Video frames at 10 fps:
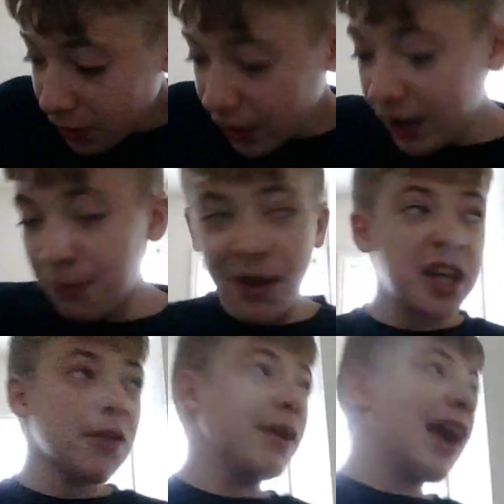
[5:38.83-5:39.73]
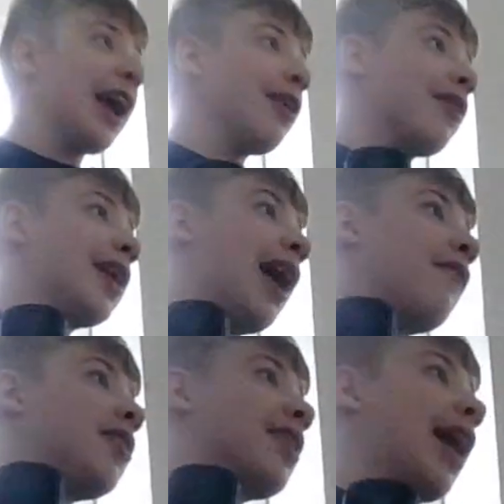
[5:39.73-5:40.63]
It makes me angry
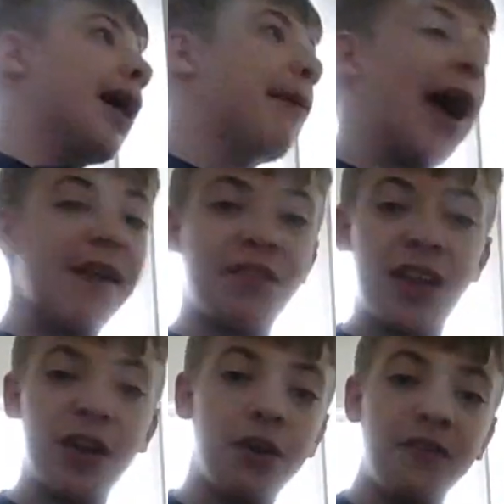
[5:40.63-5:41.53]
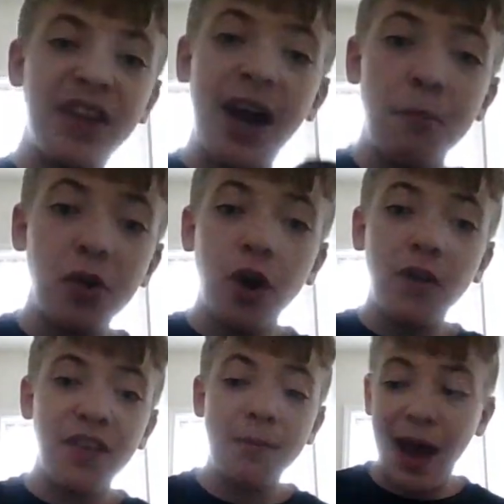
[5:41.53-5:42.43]
every time I have to hear the
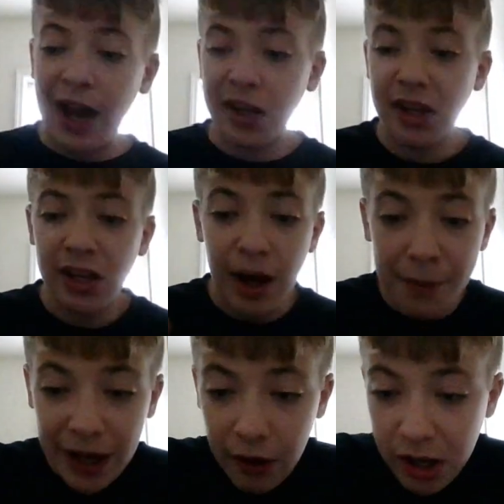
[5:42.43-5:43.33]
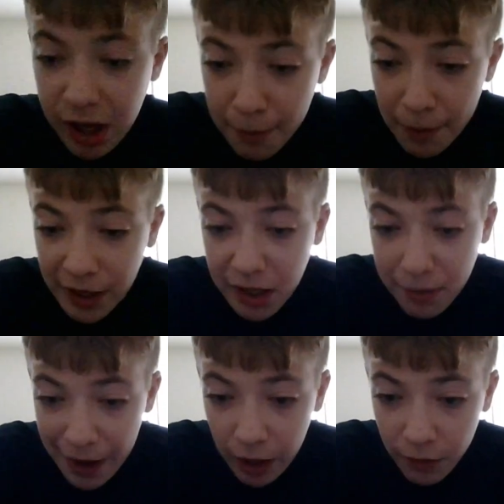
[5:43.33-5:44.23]
Umbreon VMAX coming out somebody's
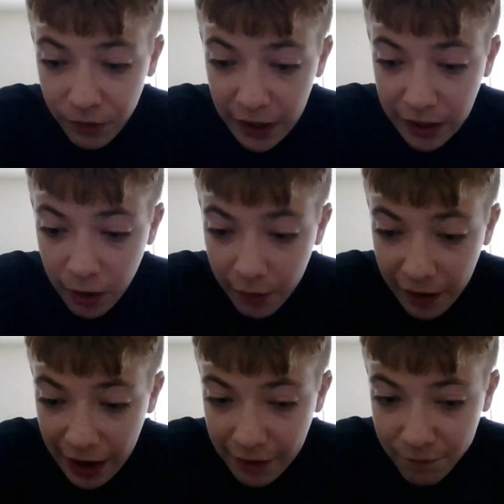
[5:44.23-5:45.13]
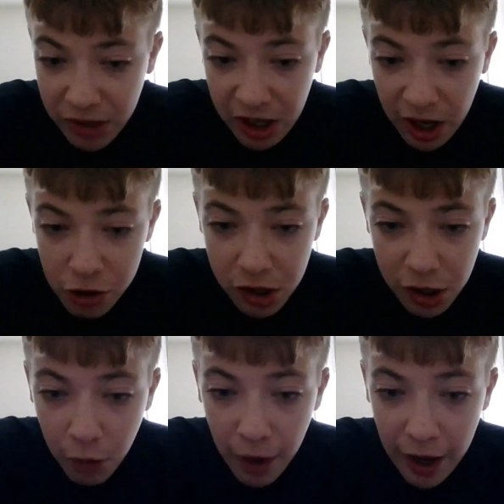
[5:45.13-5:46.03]
mouth. Like, okay,
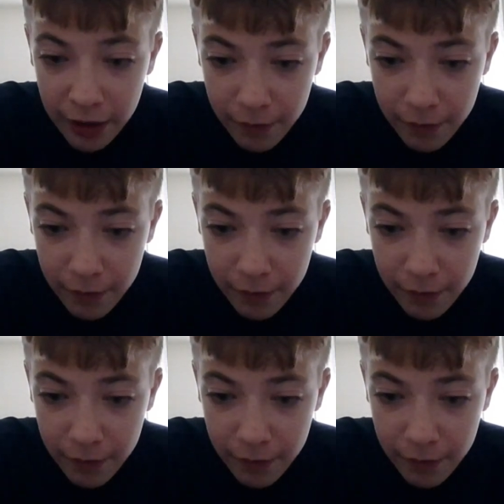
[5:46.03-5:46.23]
so what?